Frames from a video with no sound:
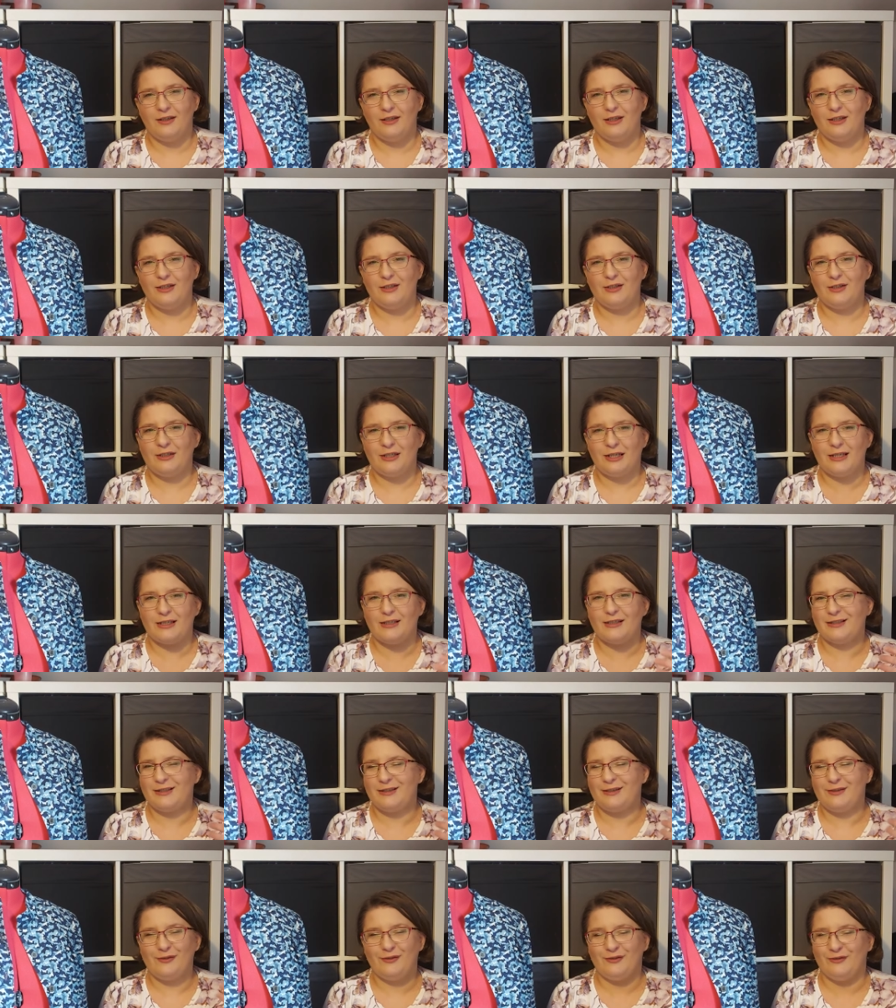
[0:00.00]
it's
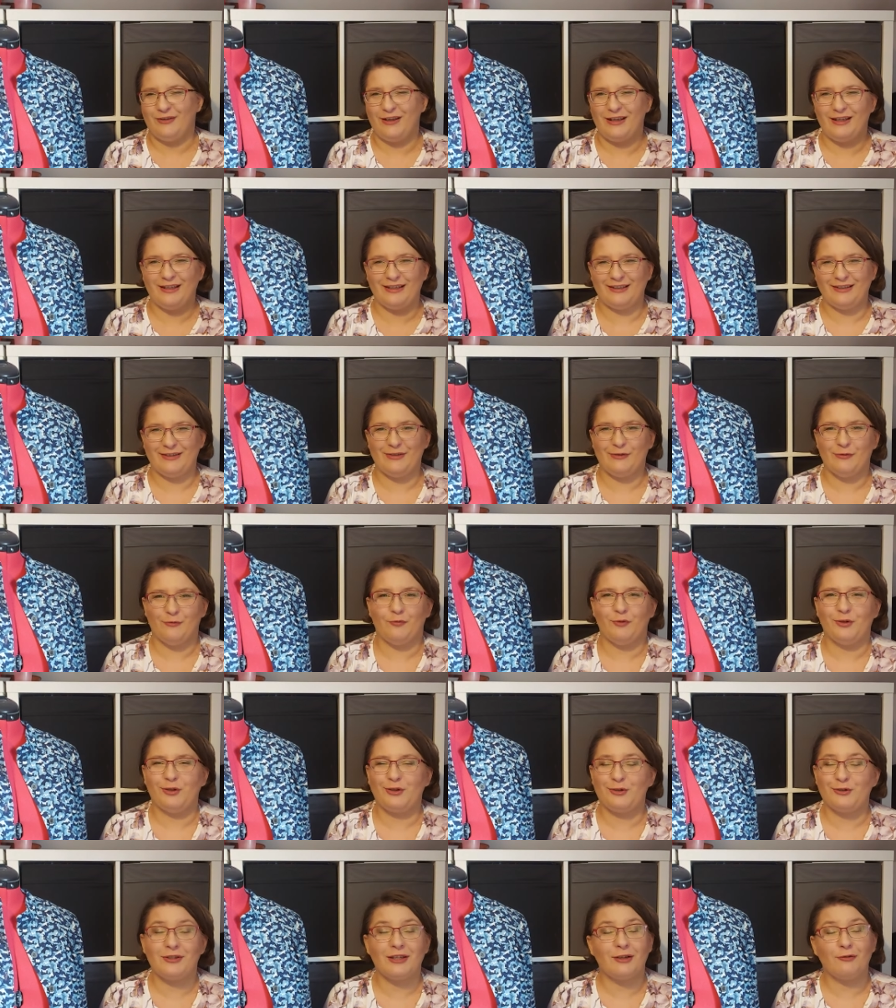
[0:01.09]
just fate
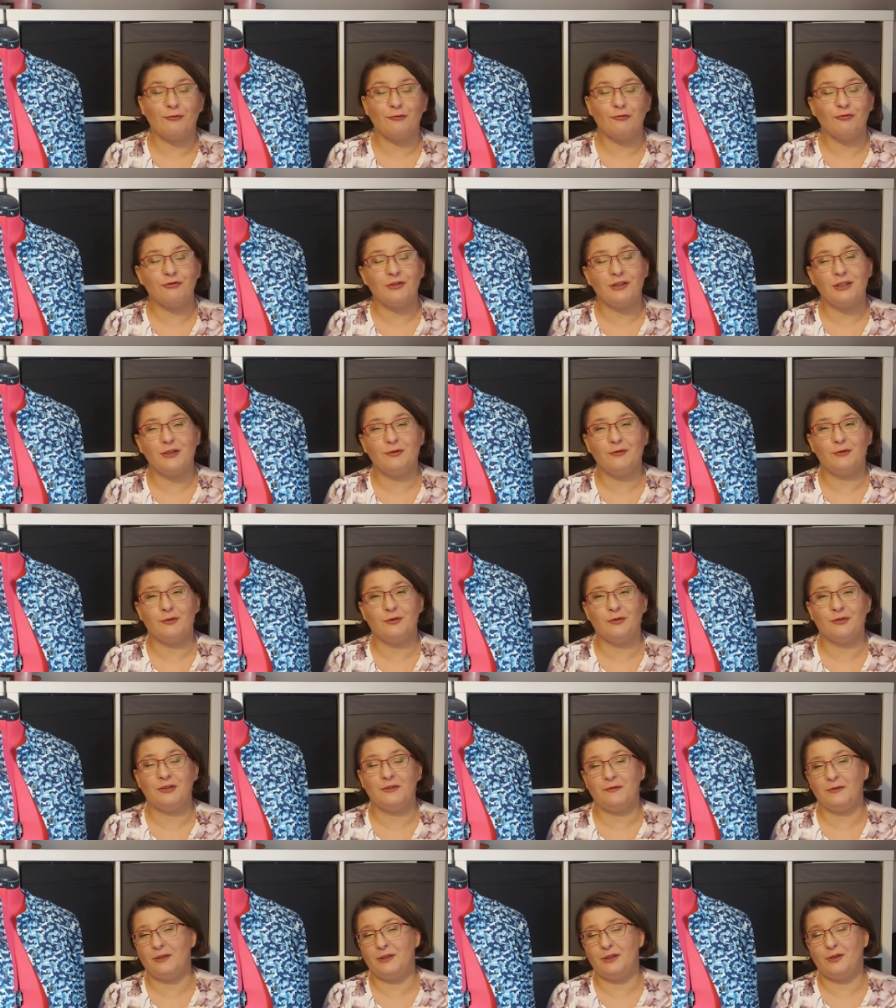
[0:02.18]
because I really want to
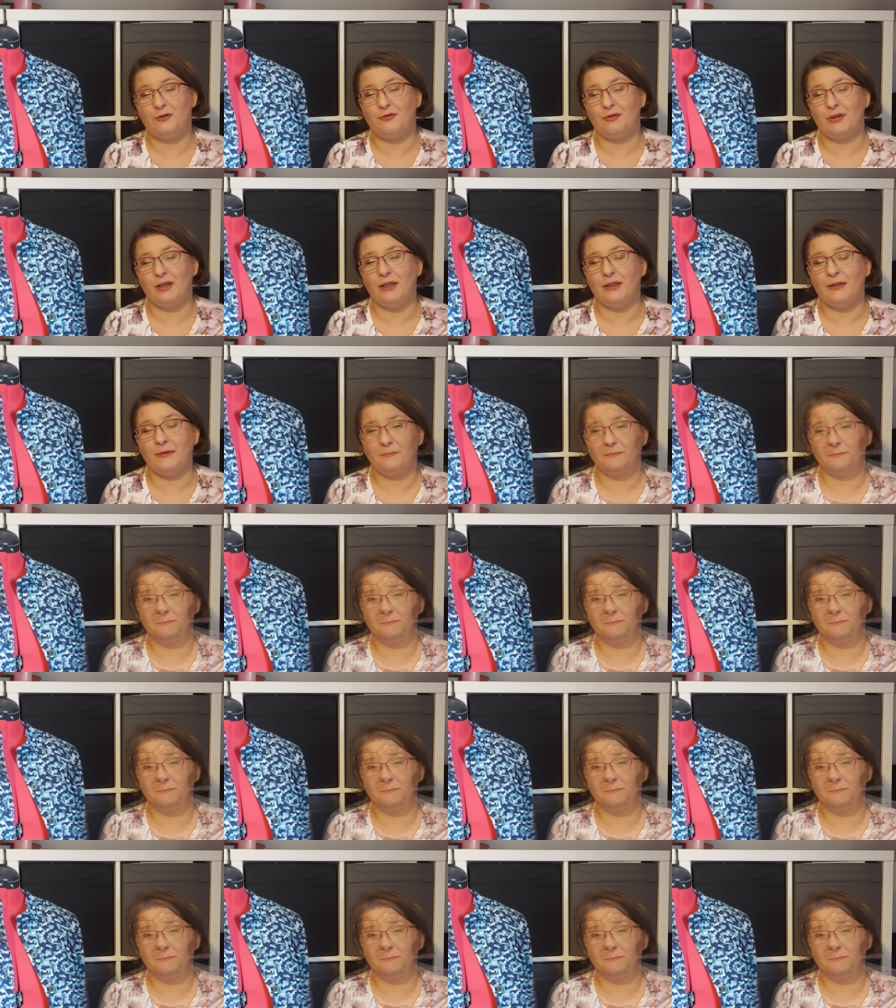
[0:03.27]
give it a try